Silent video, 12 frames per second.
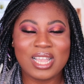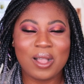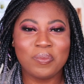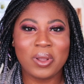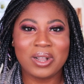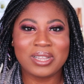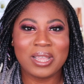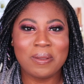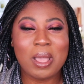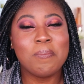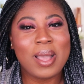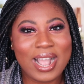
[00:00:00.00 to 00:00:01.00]
up? Welcome
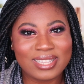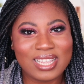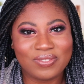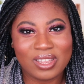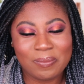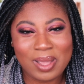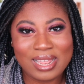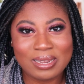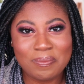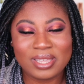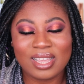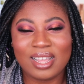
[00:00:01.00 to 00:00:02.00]
back to Afrodite by
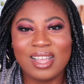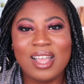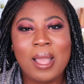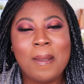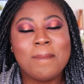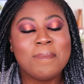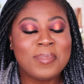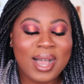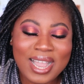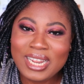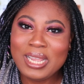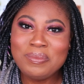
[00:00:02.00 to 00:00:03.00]
Olympia.
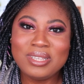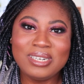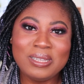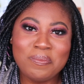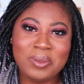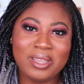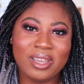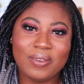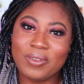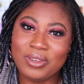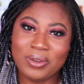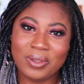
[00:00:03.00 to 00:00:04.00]
My name's Olympia
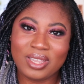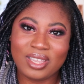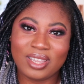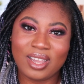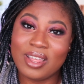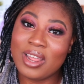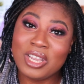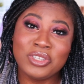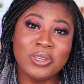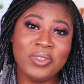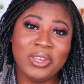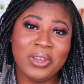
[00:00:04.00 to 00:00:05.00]
if you're new here, and I
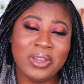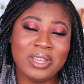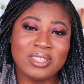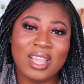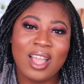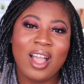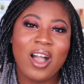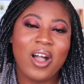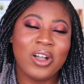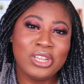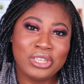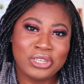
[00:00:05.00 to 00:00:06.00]
do videos
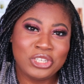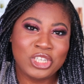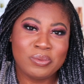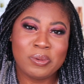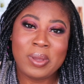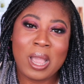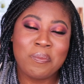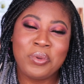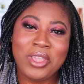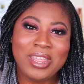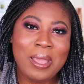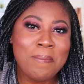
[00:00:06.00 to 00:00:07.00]
on YouTube about
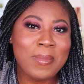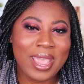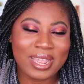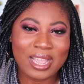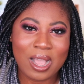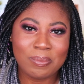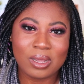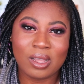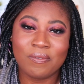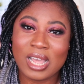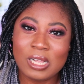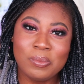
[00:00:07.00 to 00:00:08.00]
beauty and makeup
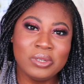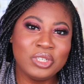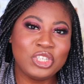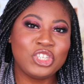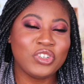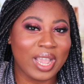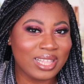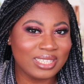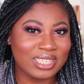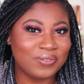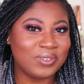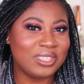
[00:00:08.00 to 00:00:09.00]
available in
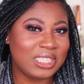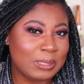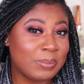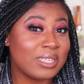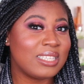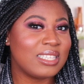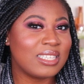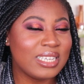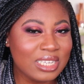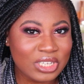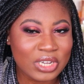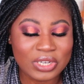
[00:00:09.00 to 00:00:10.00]
Australia for deeper
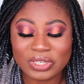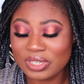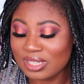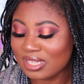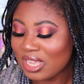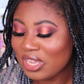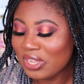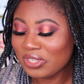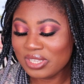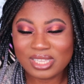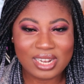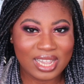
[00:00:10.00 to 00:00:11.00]
skin tones.
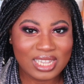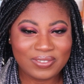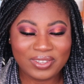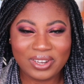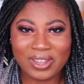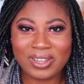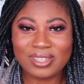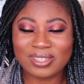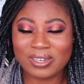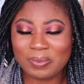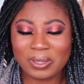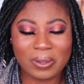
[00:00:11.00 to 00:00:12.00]
So today's video is
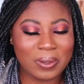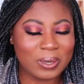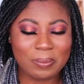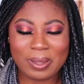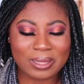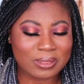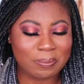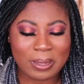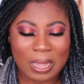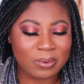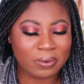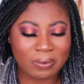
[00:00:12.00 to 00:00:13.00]
going to be all about the
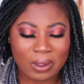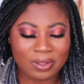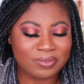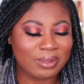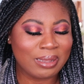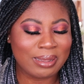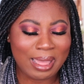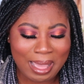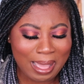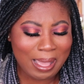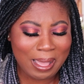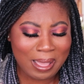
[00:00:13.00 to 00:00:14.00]
Pat McGrath
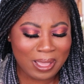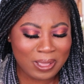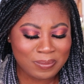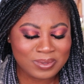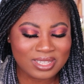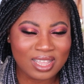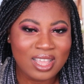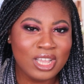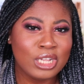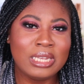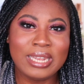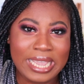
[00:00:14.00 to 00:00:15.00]
Labs
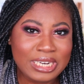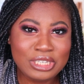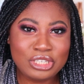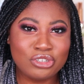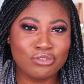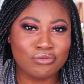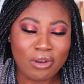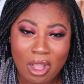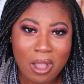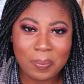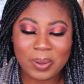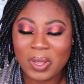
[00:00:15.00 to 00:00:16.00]
latest
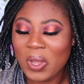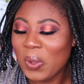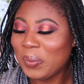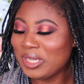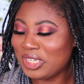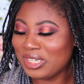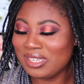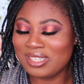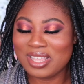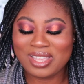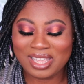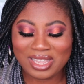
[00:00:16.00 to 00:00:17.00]
drop, which is
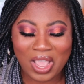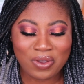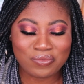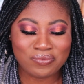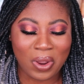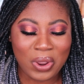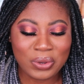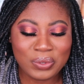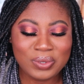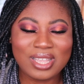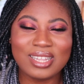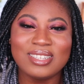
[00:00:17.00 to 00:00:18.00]
the
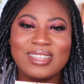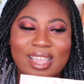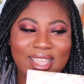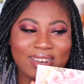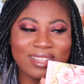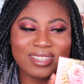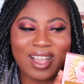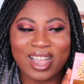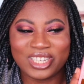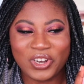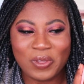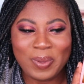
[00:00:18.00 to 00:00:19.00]
Rose Decadence
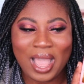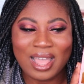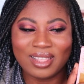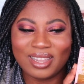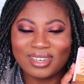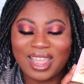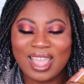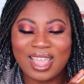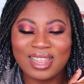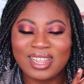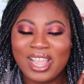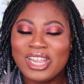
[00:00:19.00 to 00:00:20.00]
eyeshadow palette,
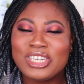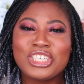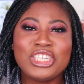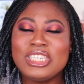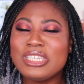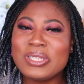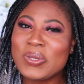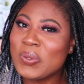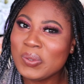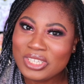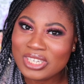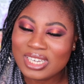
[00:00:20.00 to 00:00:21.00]
and she is
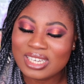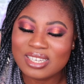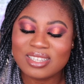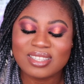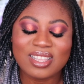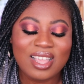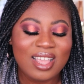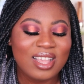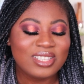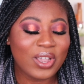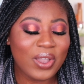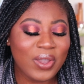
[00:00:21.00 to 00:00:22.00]
gorgeous.
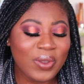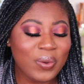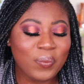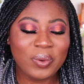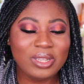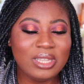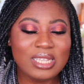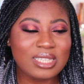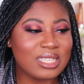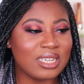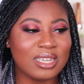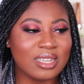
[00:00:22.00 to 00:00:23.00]
So
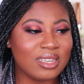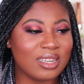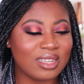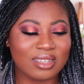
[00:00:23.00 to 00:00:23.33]
listen,